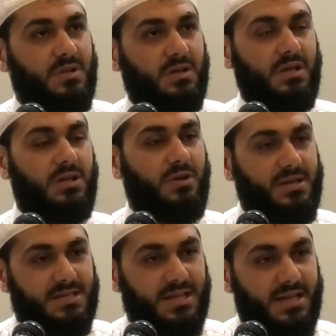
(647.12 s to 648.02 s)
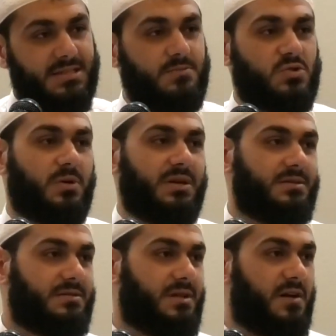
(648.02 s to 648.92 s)
He who has an atom's weight
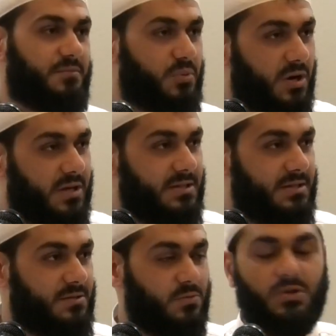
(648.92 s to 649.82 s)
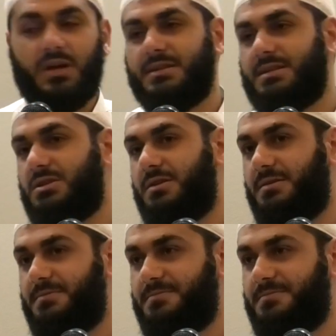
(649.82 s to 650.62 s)
of pride will not enter Jannah.